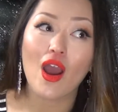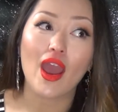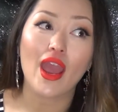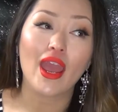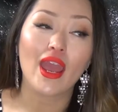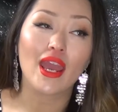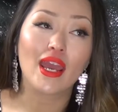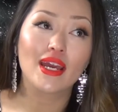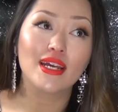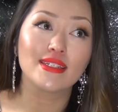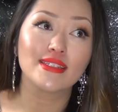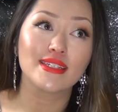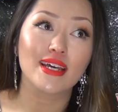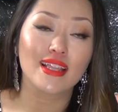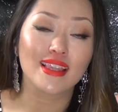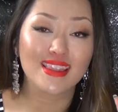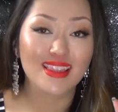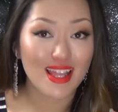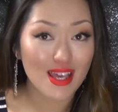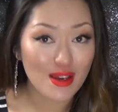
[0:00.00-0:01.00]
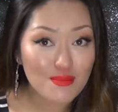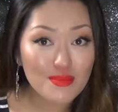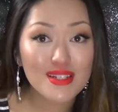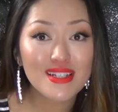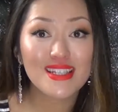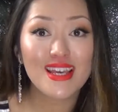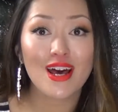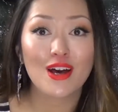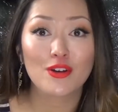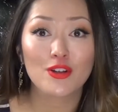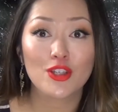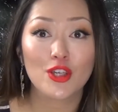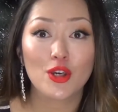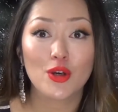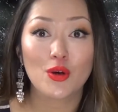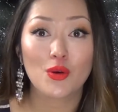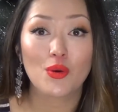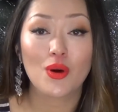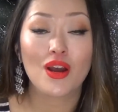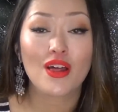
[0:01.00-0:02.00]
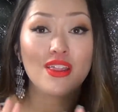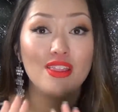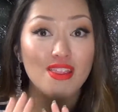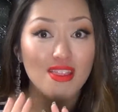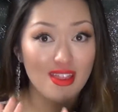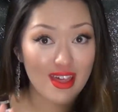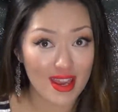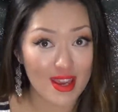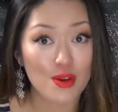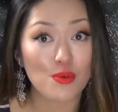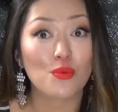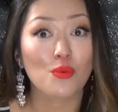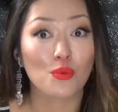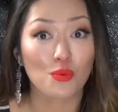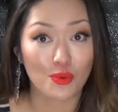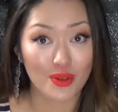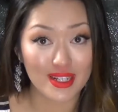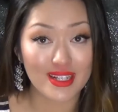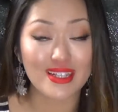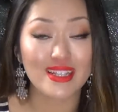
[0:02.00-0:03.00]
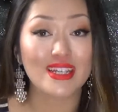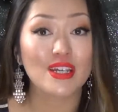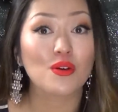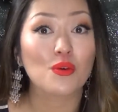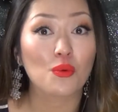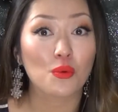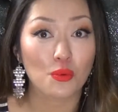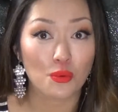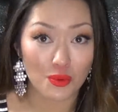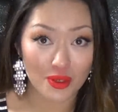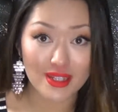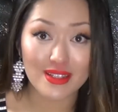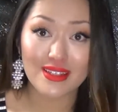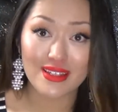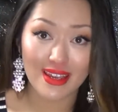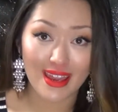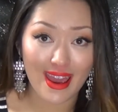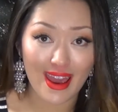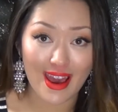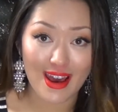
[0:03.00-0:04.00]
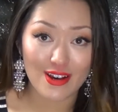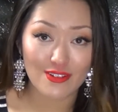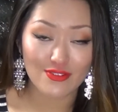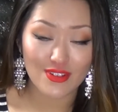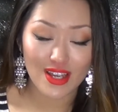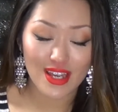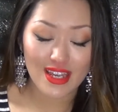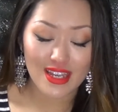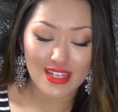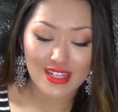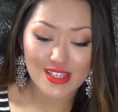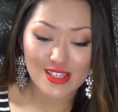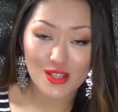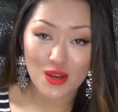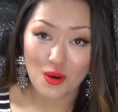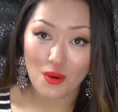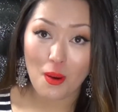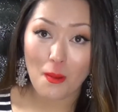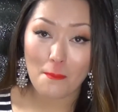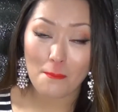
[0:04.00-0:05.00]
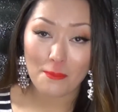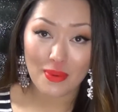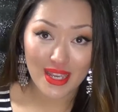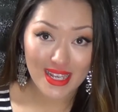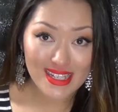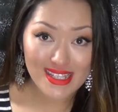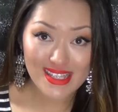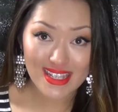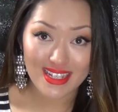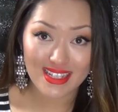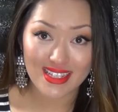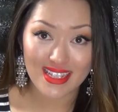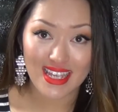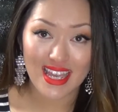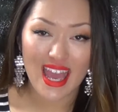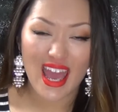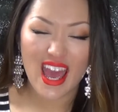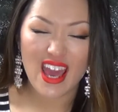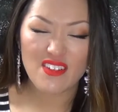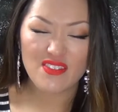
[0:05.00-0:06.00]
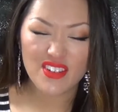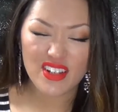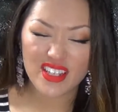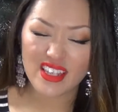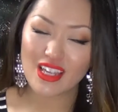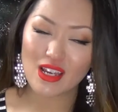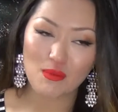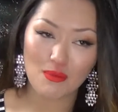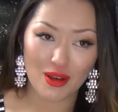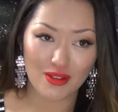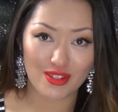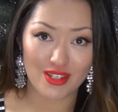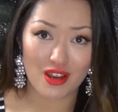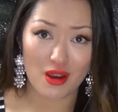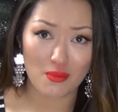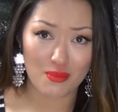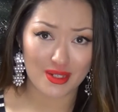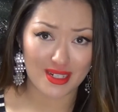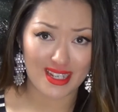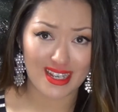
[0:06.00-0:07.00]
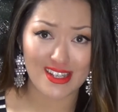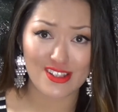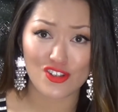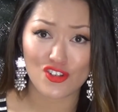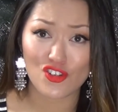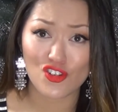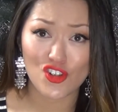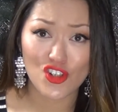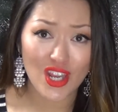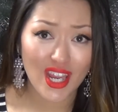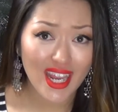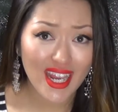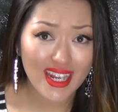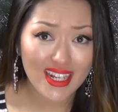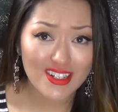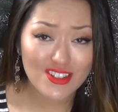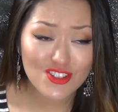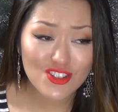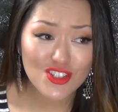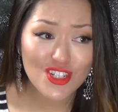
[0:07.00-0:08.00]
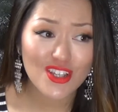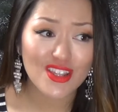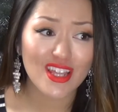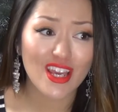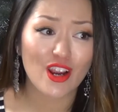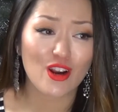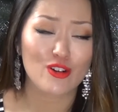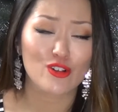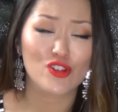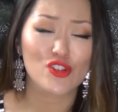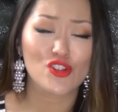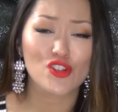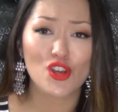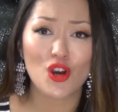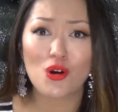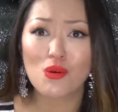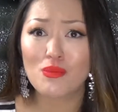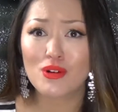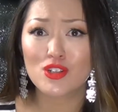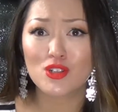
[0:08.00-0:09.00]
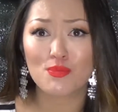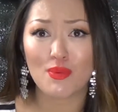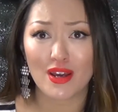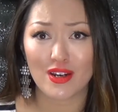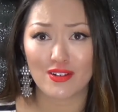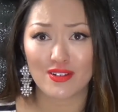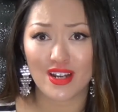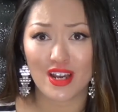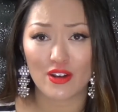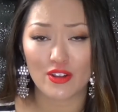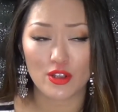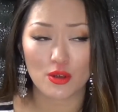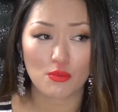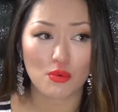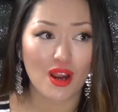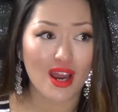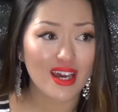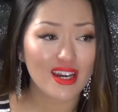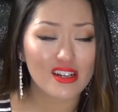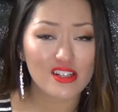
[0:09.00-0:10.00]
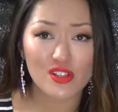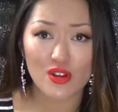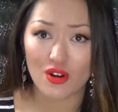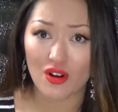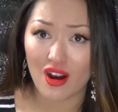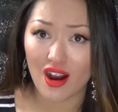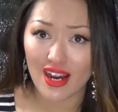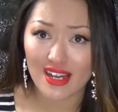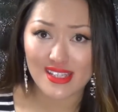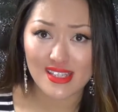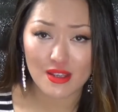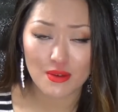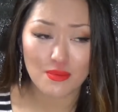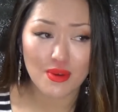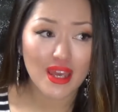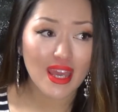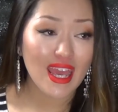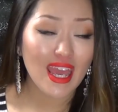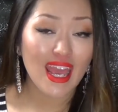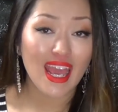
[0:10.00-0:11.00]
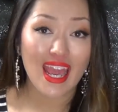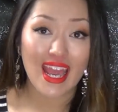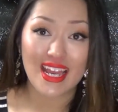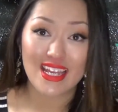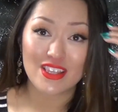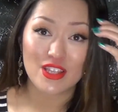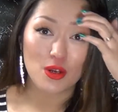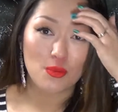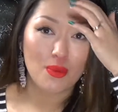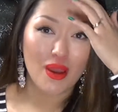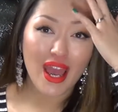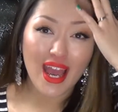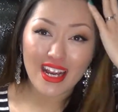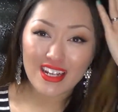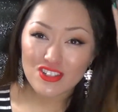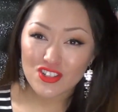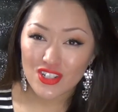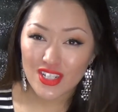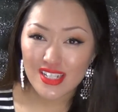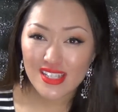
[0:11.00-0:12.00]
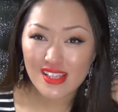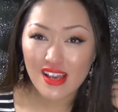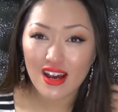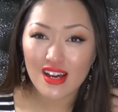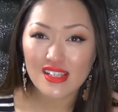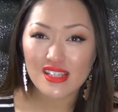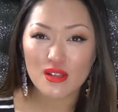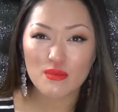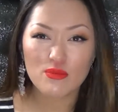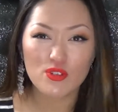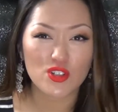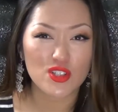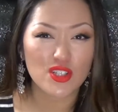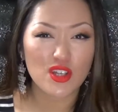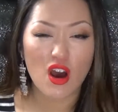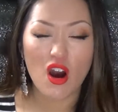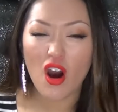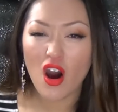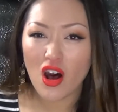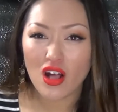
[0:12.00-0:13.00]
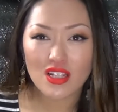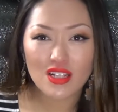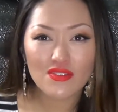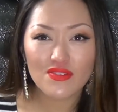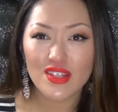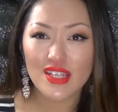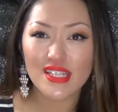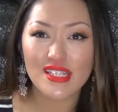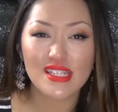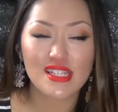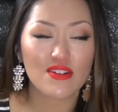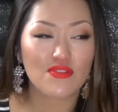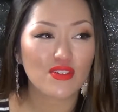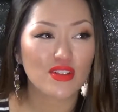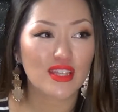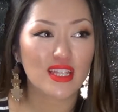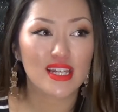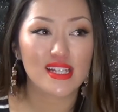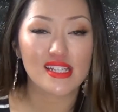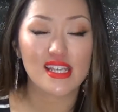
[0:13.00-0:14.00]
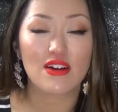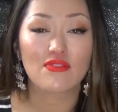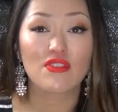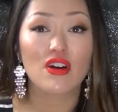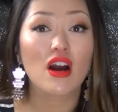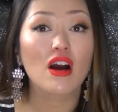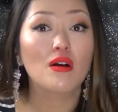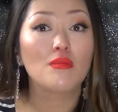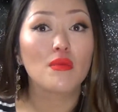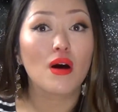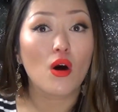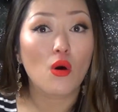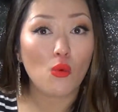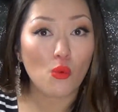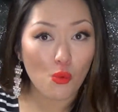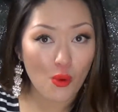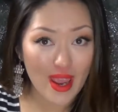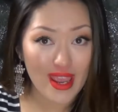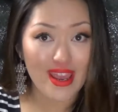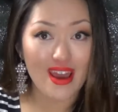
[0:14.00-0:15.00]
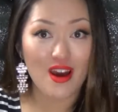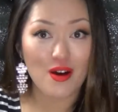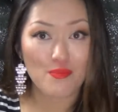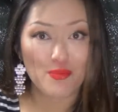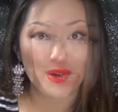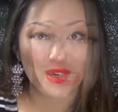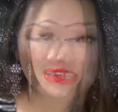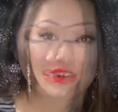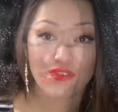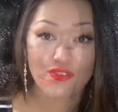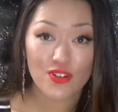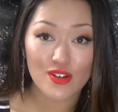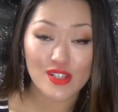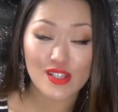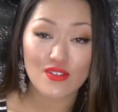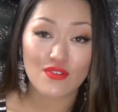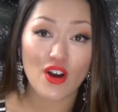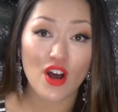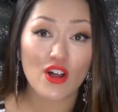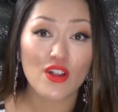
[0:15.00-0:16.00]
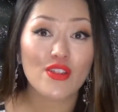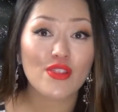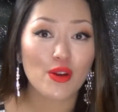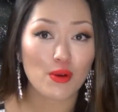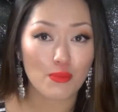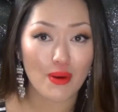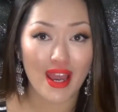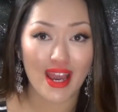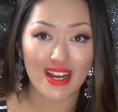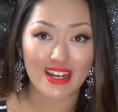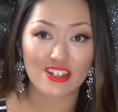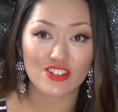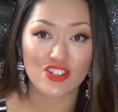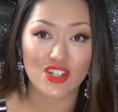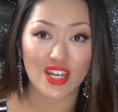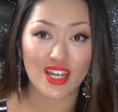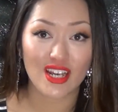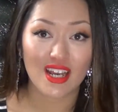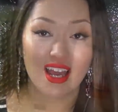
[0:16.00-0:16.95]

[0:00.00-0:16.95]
And let me tell you, they really, really have. So basically everything about the company has changed. They are so much better now. Their products are awesome and their packaging is awesome. Just all of these different things have come way up. So first of all, their packaging.